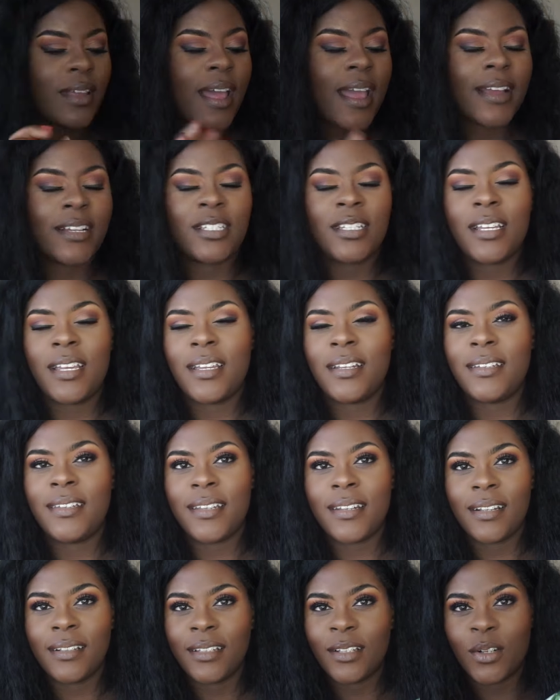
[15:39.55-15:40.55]
I actually
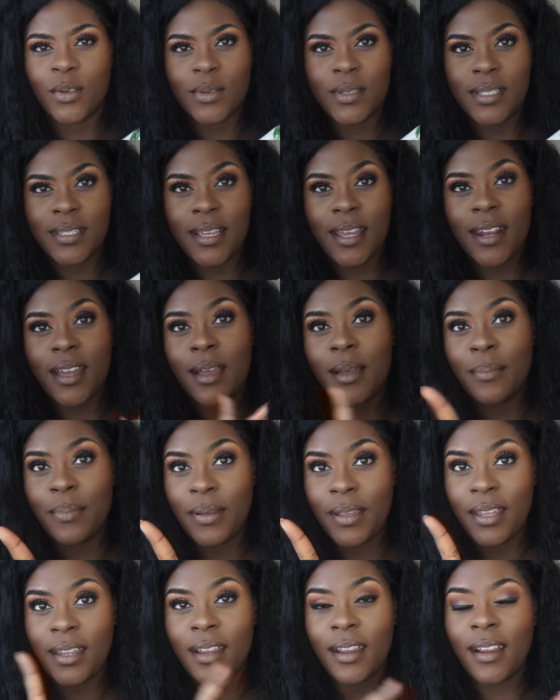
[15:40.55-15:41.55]
did a little setup
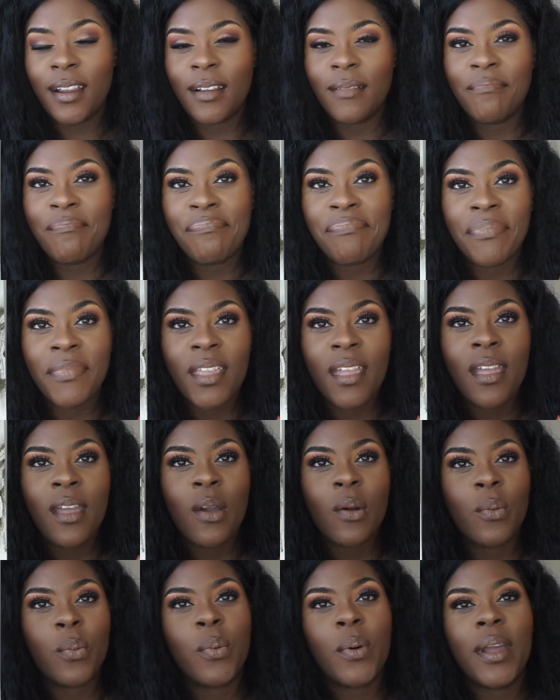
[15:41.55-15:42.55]
here
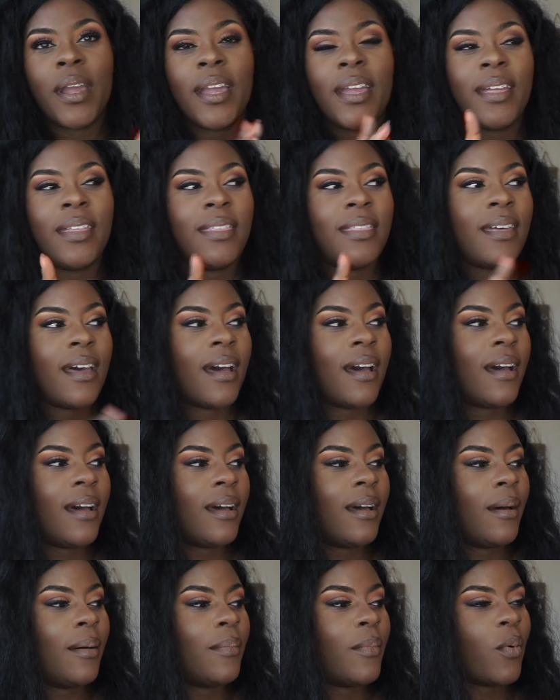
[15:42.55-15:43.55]
with
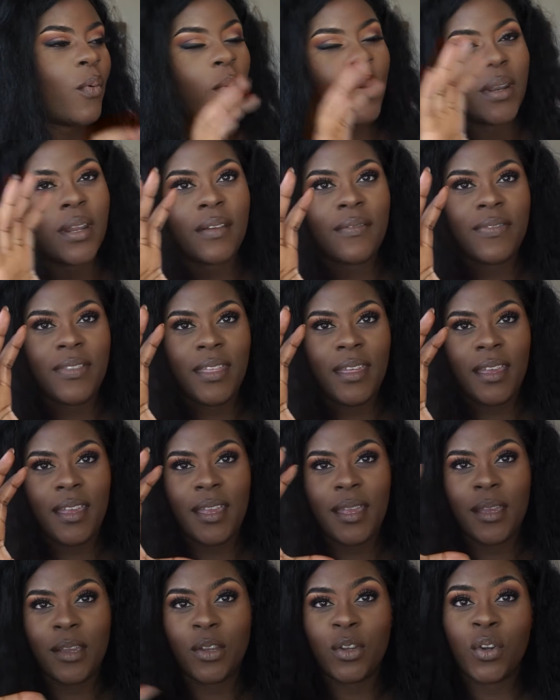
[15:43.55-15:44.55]
one of
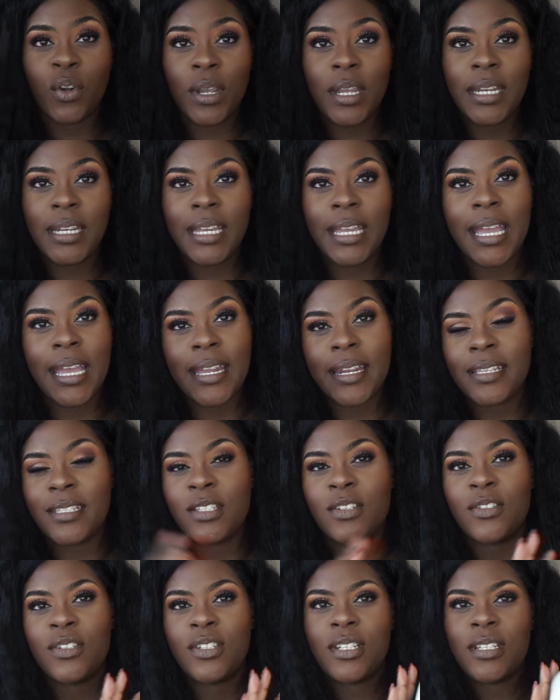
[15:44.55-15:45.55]
the green
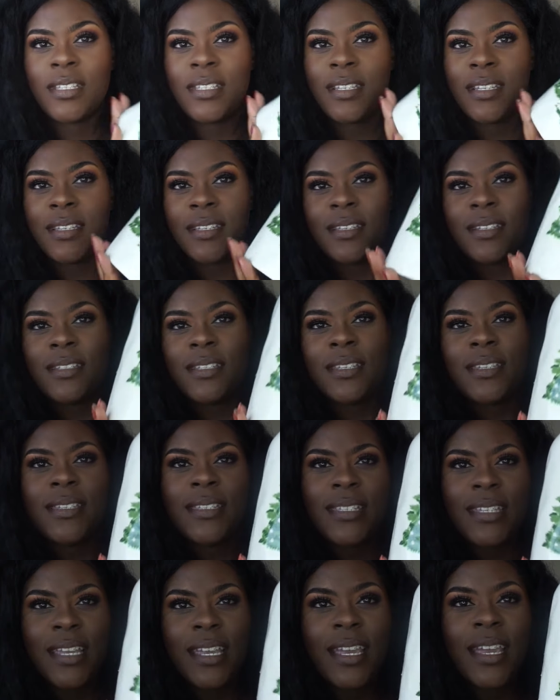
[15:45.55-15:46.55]
canisters just to
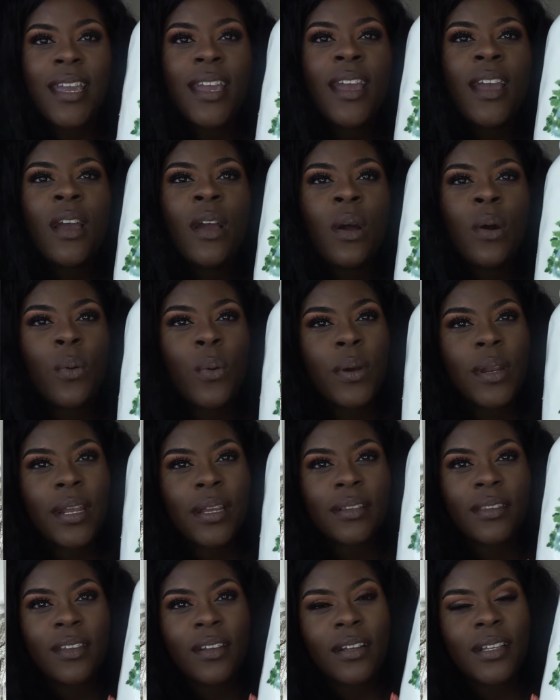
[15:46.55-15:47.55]
see what
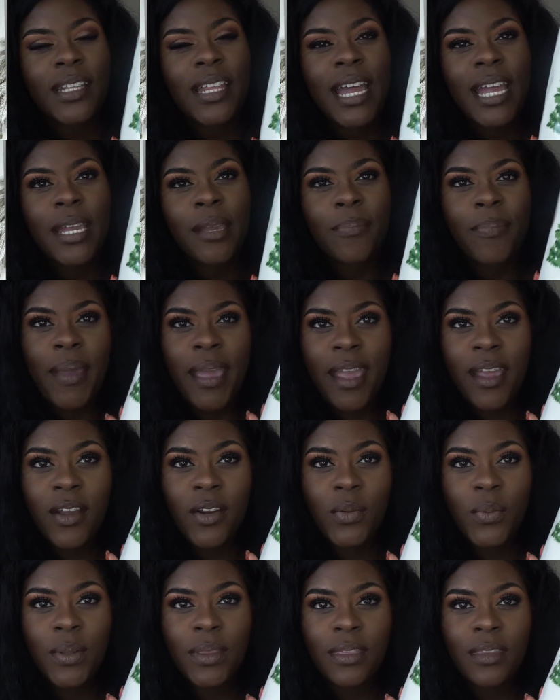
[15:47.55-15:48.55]
it looked like
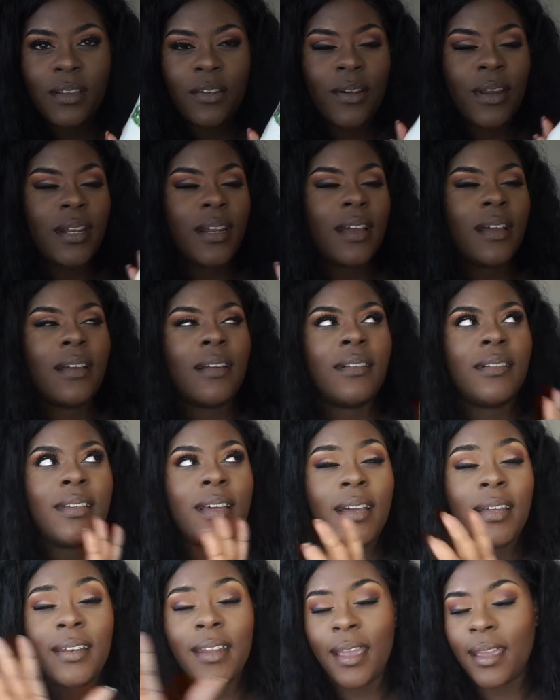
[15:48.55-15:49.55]
paired with the green
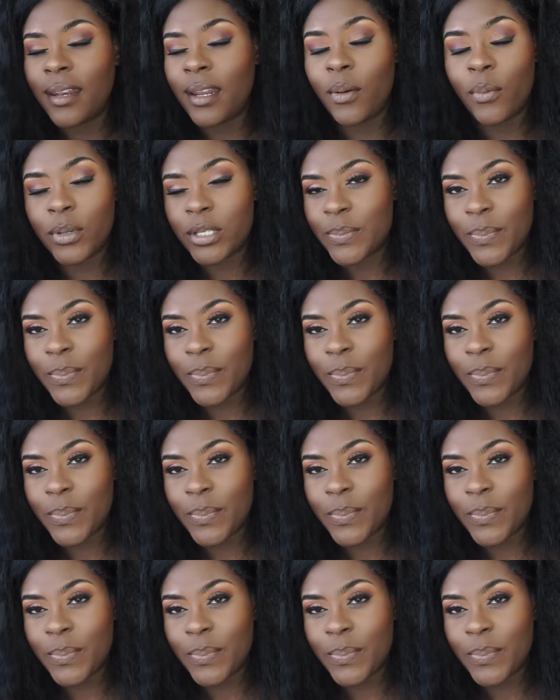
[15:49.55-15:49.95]
done, and it was